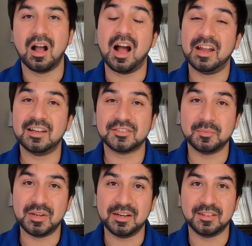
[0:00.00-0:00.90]
I
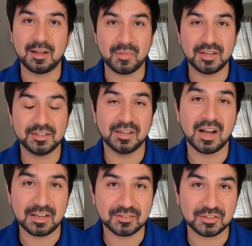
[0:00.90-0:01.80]
estimated that my
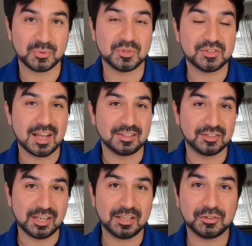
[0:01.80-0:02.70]
Tungiasis was at
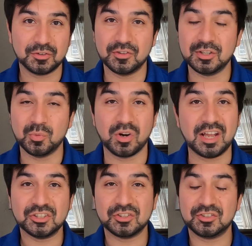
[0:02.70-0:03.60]
stage 3 when
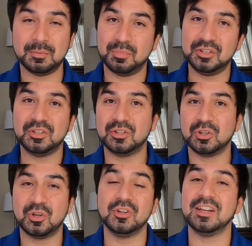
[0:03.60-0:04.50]
I just simply
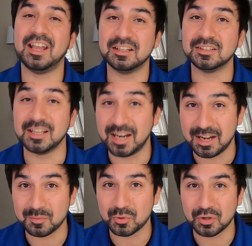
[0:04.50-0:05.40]
couldn't handle it
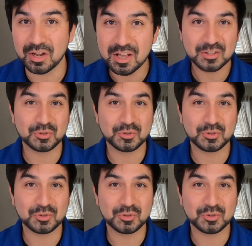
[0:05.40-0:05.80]
anymore,